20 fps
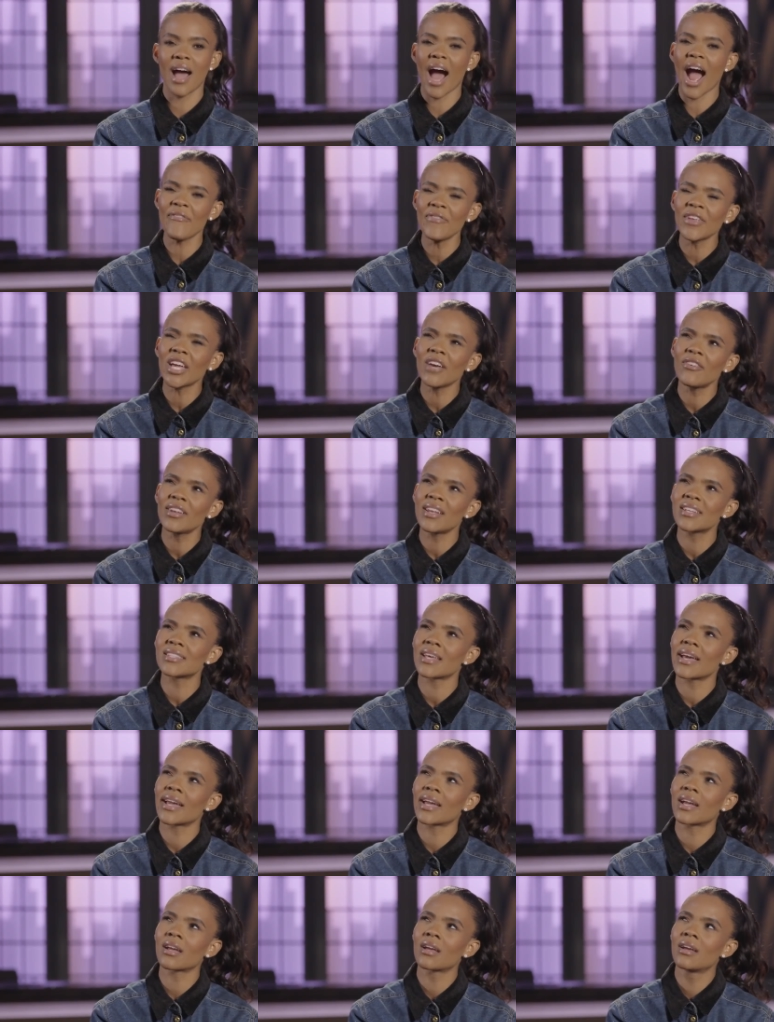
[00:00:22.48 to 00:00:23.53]
I think of it as
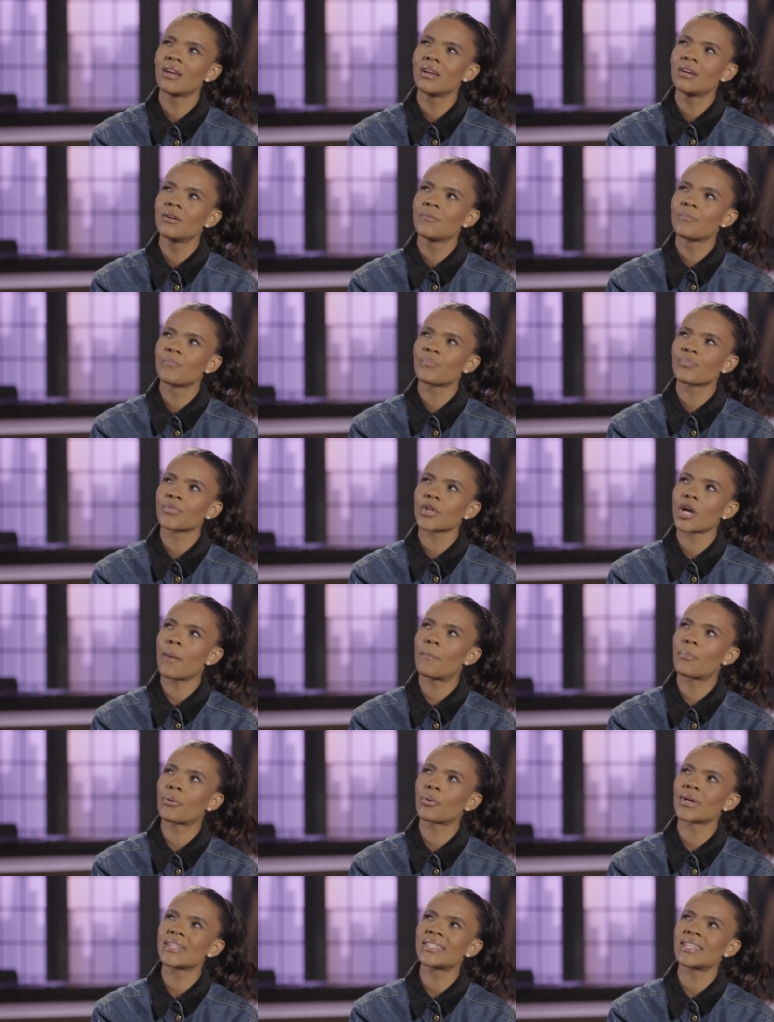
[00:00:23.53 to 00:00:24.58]
like a
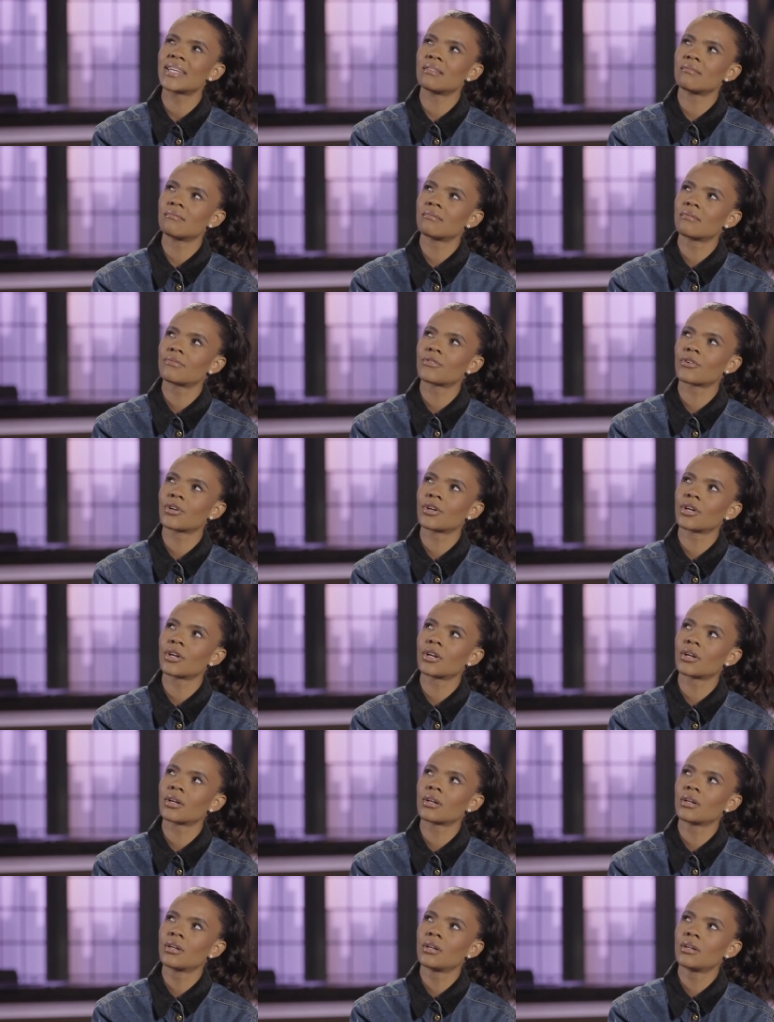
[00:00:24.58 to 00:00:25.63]
prison
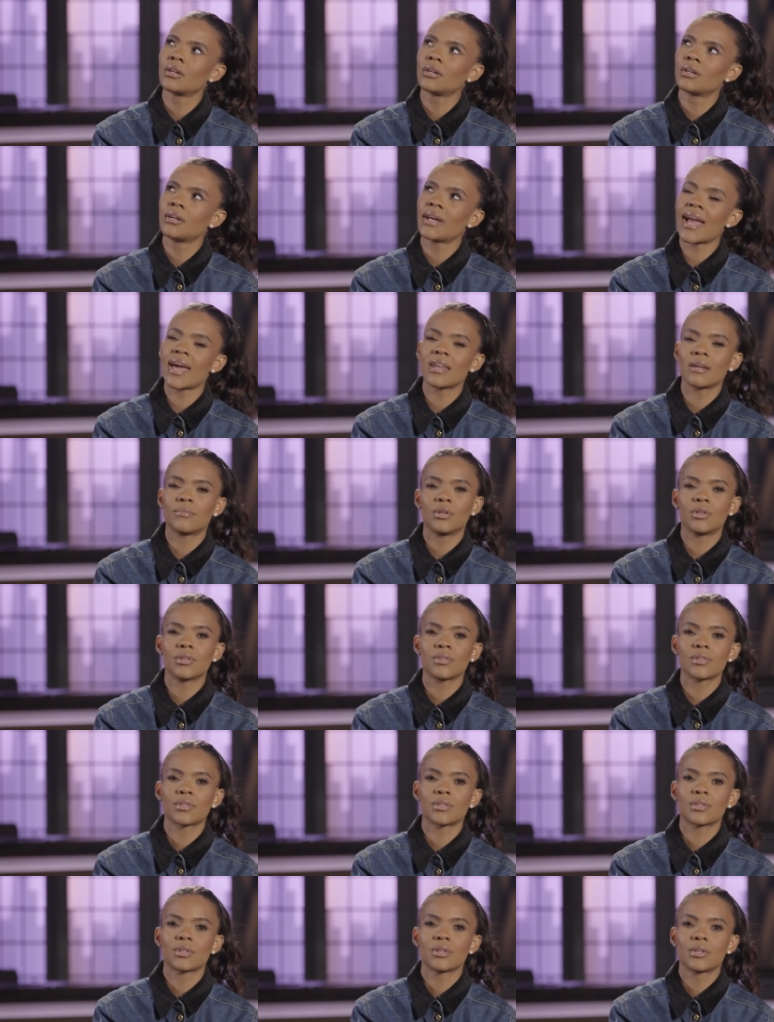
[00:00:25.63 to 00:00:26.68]
for
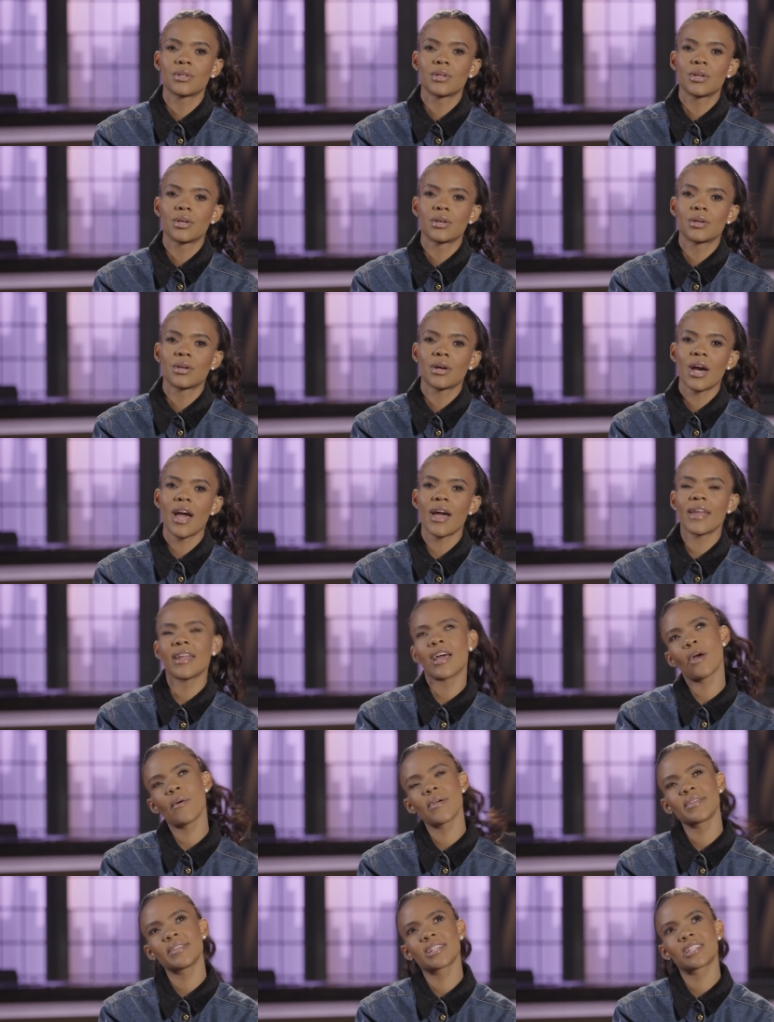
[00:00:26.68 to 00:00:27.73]
animals. And I
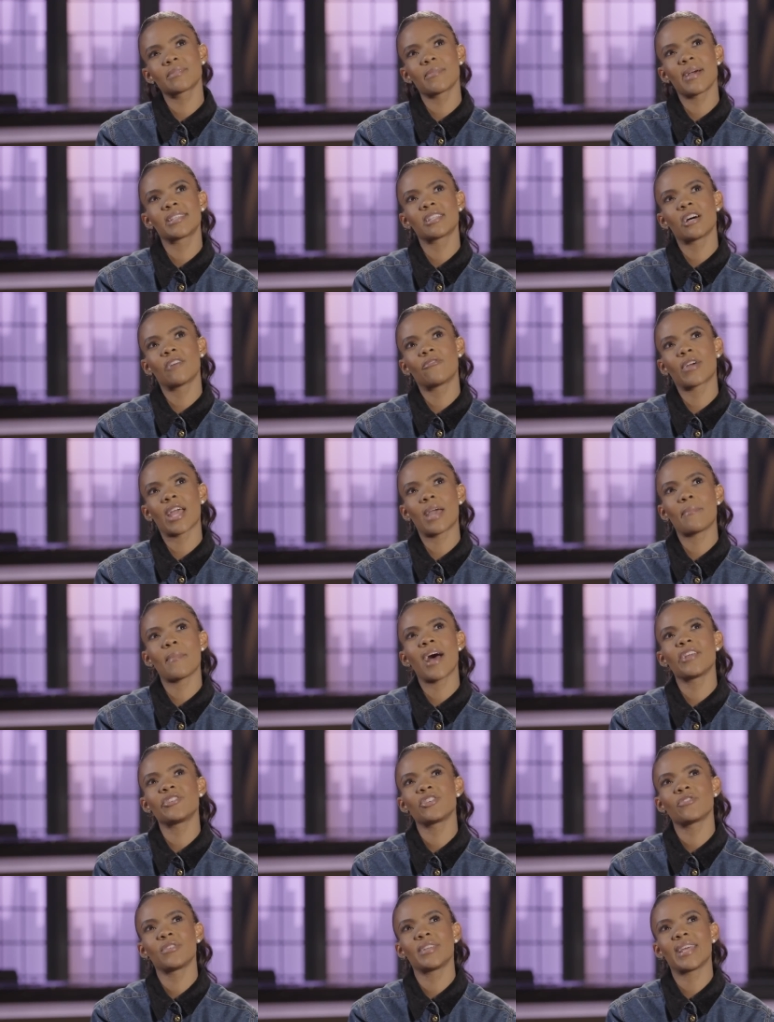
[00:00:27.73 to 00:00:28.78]
always think to myself, okay,
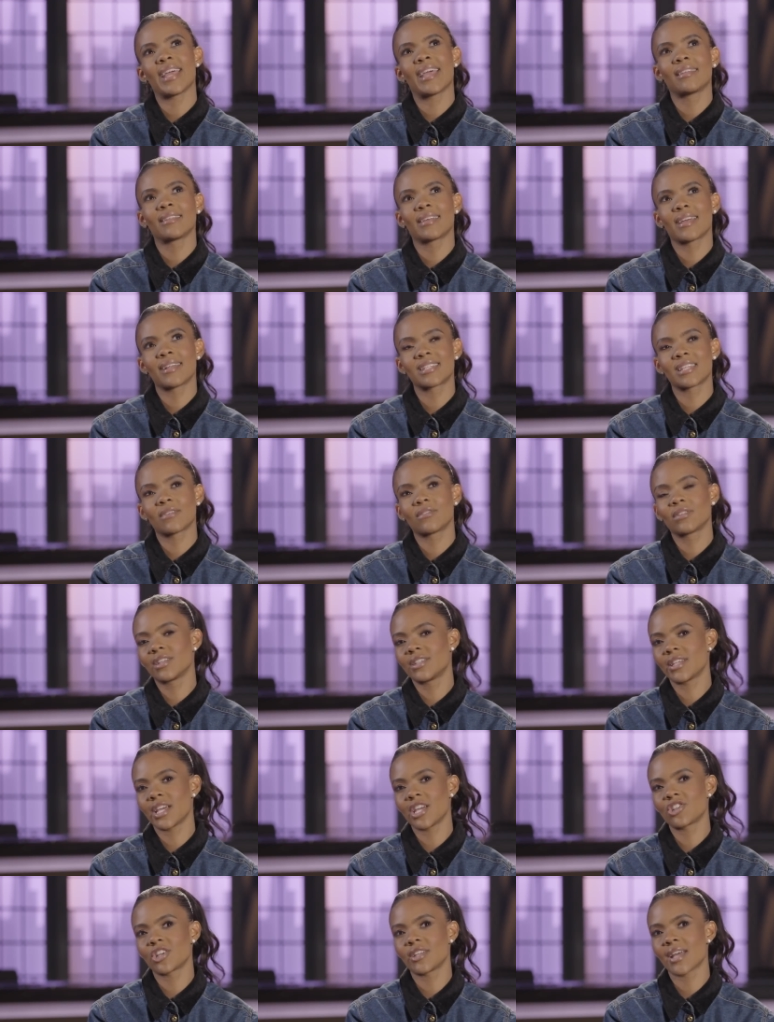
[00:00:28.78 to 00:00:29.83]
imagine if an alien
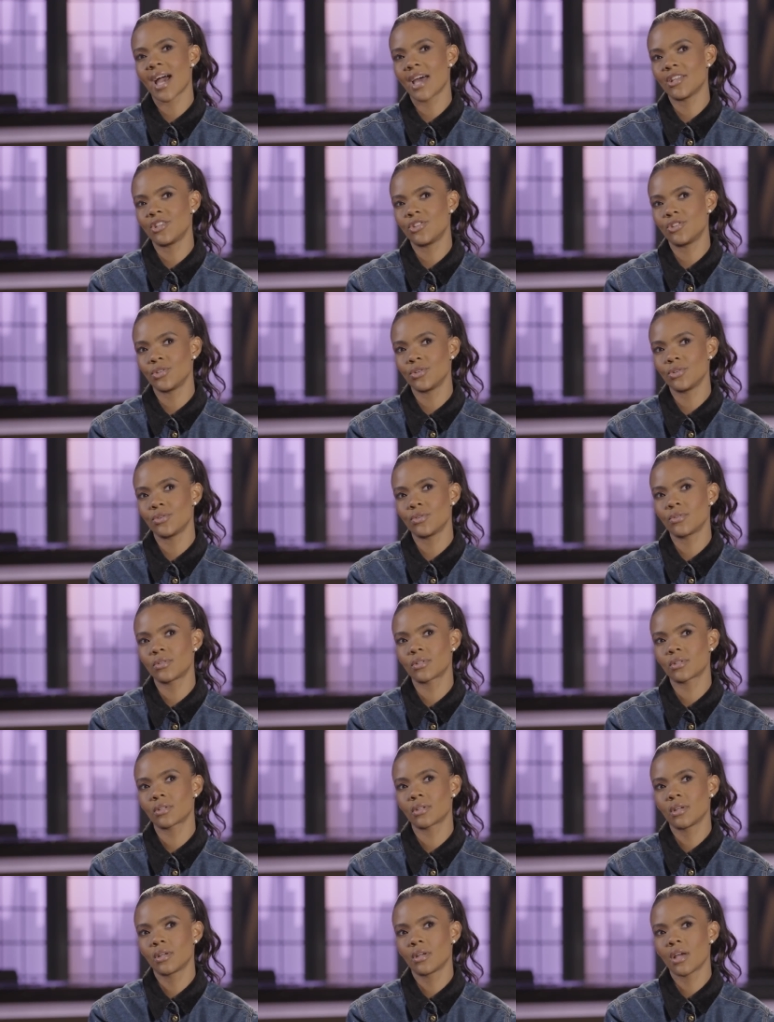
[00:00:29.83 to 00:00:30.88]
civilization had
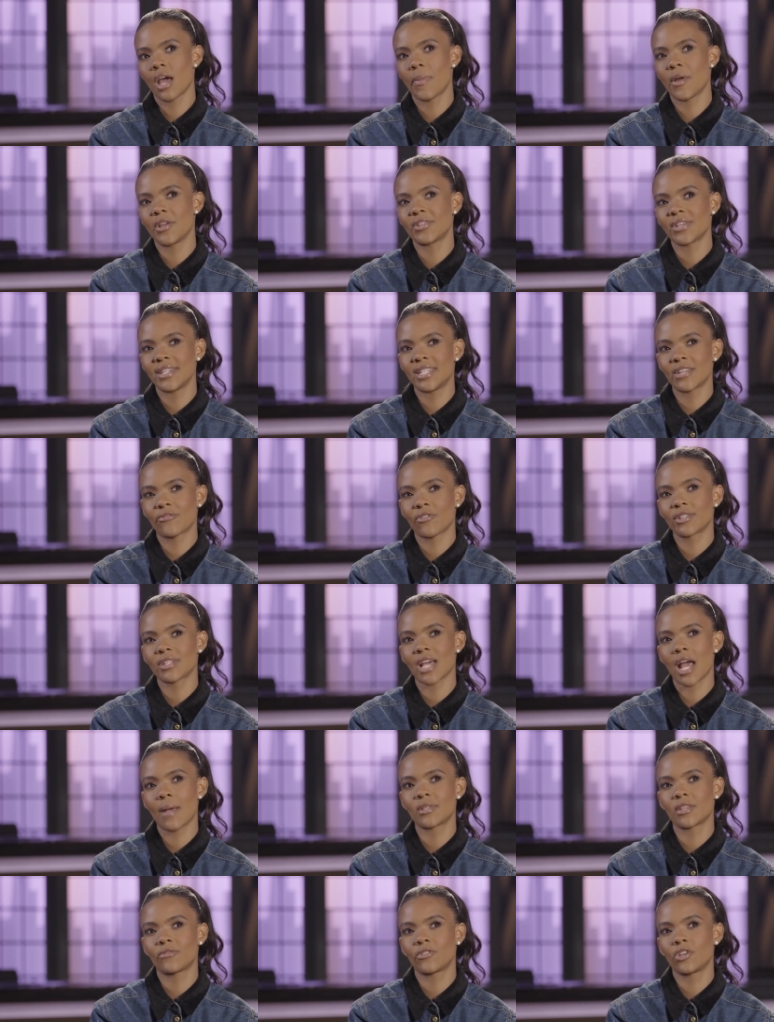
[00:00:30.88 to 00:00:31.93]
zoos and they just had different
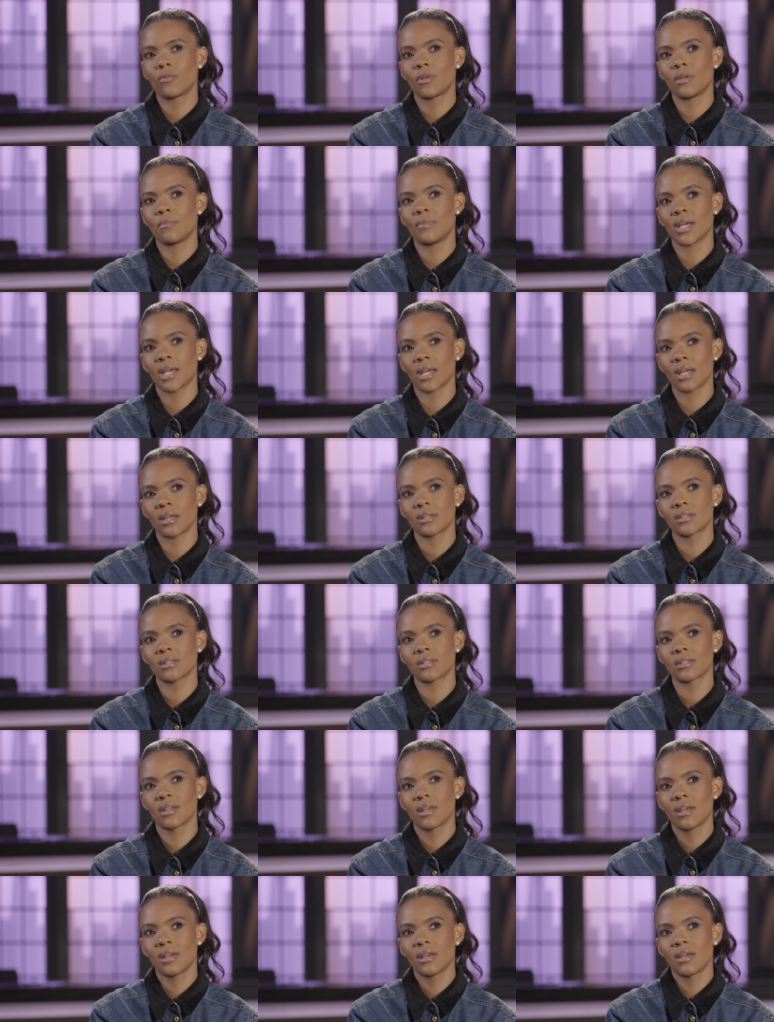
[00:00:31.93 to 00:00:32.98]
types of human beings,